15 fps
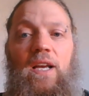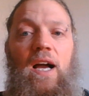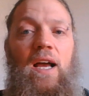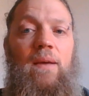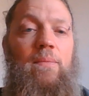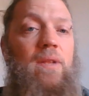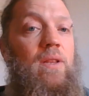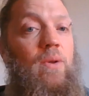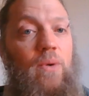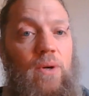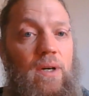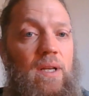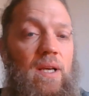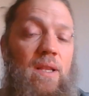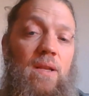I am the
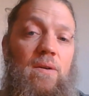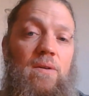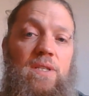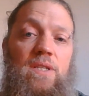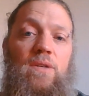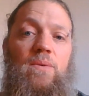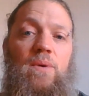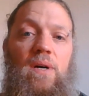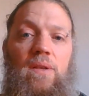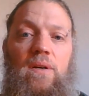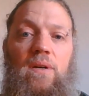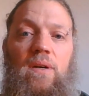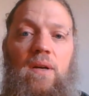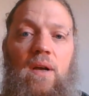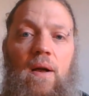Lord, and there is no
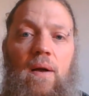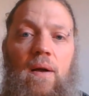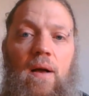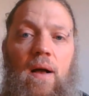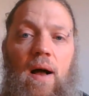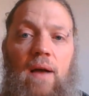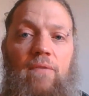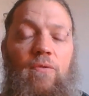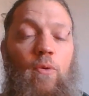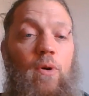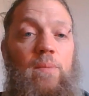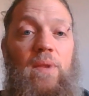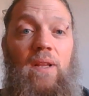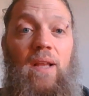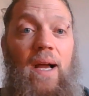other. I form
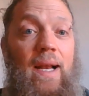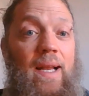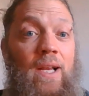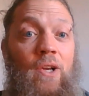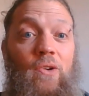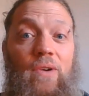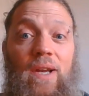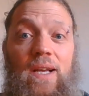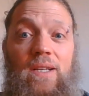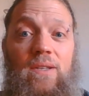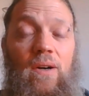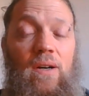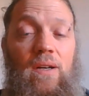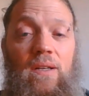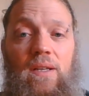the light and create
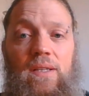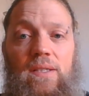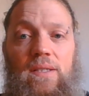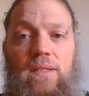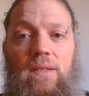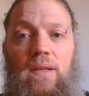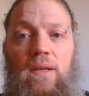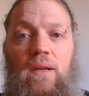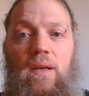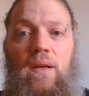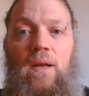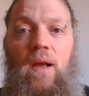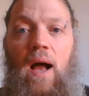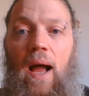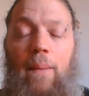darkness.
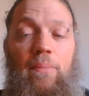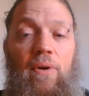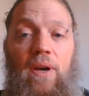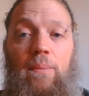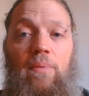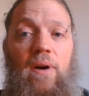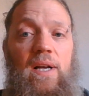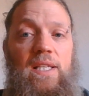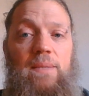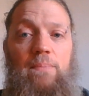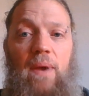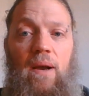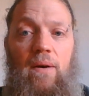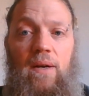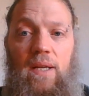I bring
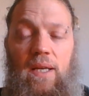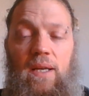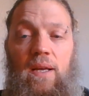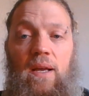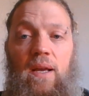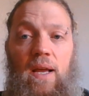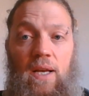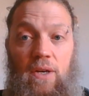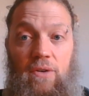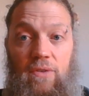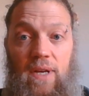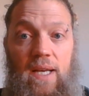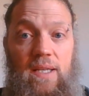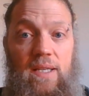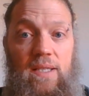prosperity and
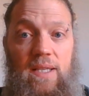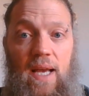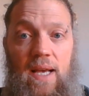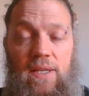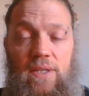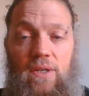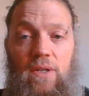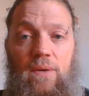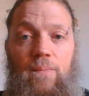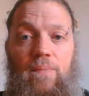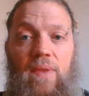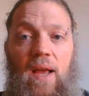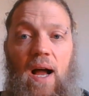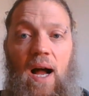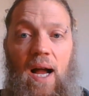create disaster.
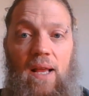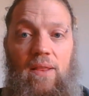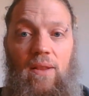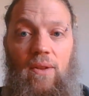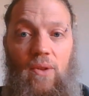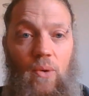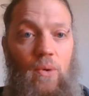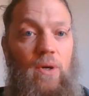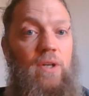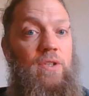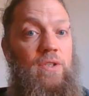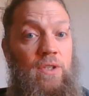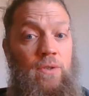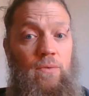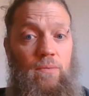I, the Lord,
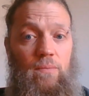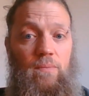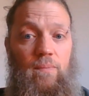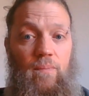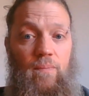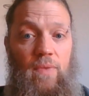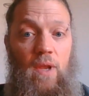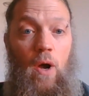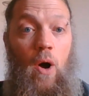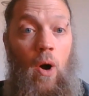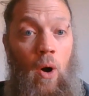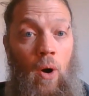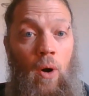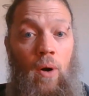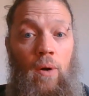do
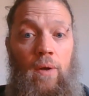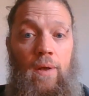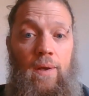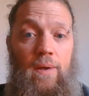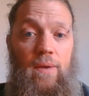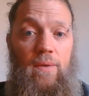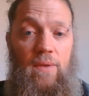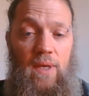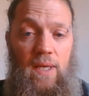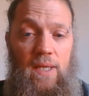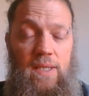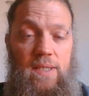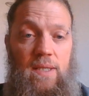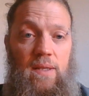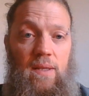all
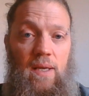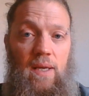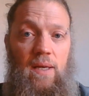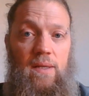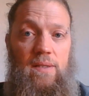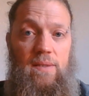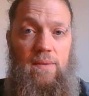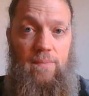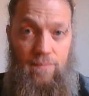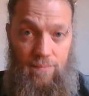these things."